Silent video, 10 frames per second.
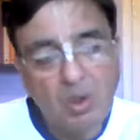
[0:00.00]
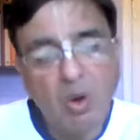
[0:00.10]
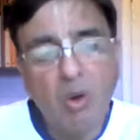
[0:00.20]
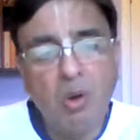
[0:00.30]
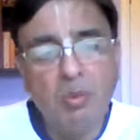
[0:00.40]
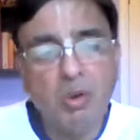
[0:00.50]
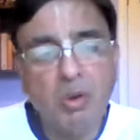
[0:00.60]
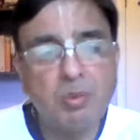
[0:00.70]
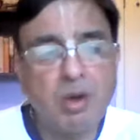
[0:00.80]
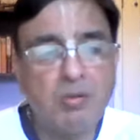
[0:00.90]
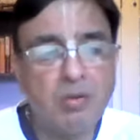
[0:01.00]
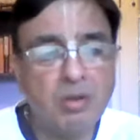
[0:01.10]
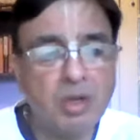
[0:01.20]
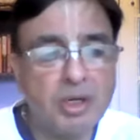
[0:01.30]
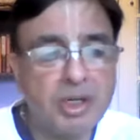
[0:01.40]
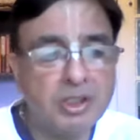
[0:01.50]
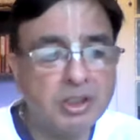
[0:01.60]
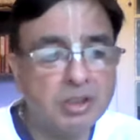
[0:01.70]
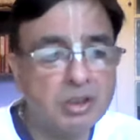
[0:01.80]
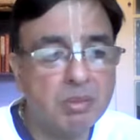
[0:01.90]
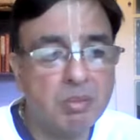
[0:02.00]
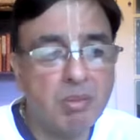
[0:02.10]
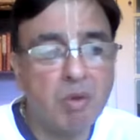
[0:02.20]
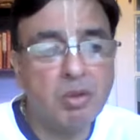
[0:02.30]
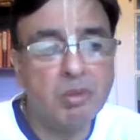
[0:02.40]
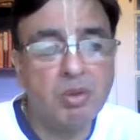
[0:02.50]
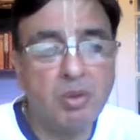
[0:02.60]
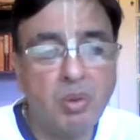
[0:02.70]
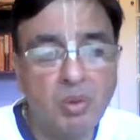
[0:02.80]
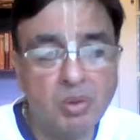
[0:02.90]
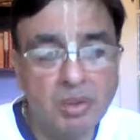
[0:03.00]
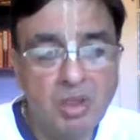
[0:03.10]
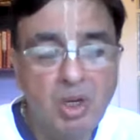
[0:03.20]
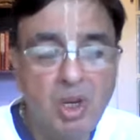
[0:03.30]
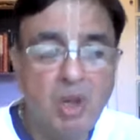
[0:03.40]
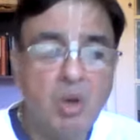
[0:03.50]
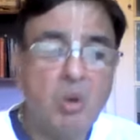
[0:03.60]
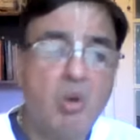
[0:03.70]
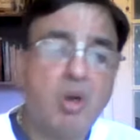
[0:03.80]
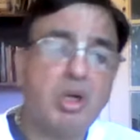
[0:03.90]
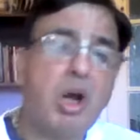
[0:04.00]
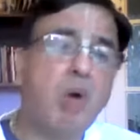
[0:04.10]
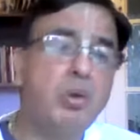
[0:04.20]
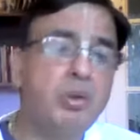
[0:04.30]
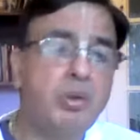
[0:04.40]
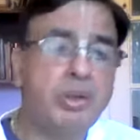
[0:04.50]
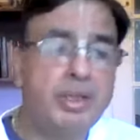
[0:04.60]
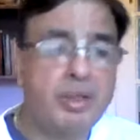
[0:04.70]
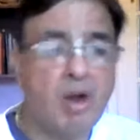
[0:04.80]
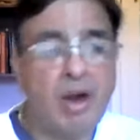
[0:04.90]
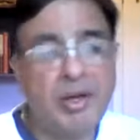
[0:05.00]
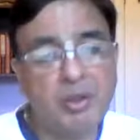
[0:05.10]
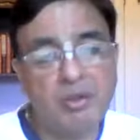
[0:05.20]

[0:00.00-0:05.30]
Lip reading: O most powerful, insurmountable Lord, who are kind to